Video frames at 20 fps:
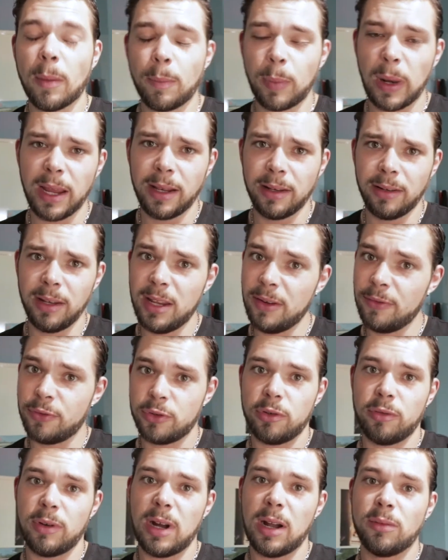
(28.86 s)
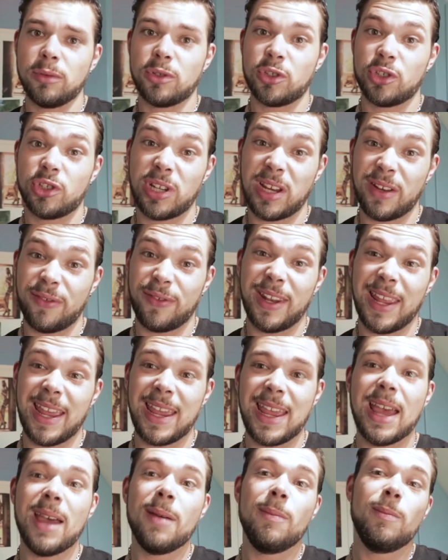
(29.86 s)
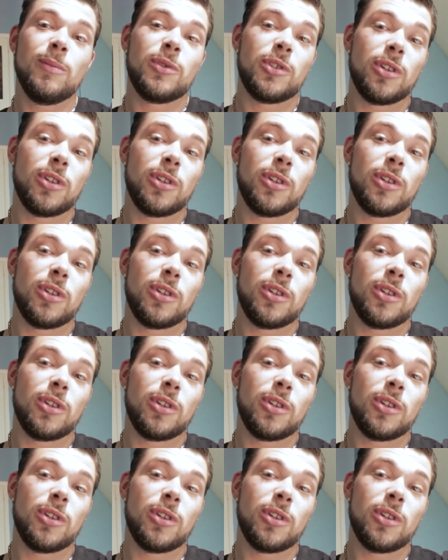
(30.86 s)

My plane leaves around 7 AM,